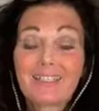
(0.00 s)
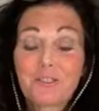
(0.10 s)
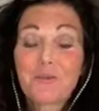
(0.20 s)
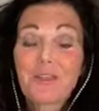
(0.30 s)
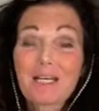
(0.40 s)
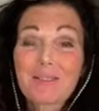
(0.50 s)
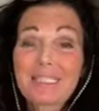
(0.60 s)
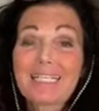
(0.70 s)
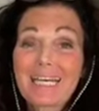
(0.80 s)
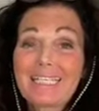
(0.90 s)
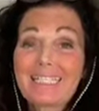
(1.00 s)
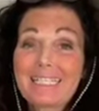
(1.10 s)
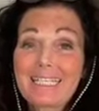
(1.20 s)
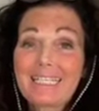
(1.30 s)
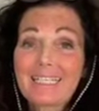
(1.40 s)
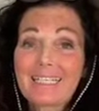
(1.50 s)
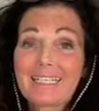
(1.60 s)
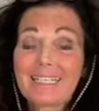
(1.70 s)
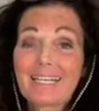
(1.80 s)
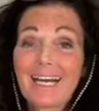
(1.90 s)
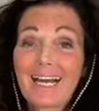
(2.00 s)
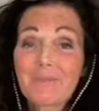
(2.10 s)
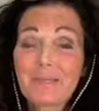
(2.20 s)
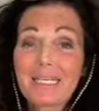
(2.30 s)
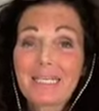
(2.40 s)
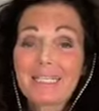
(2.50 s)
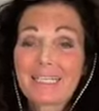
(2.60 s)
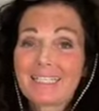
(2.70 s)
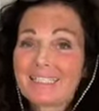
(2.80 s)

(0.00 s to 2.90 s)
2019, I mean,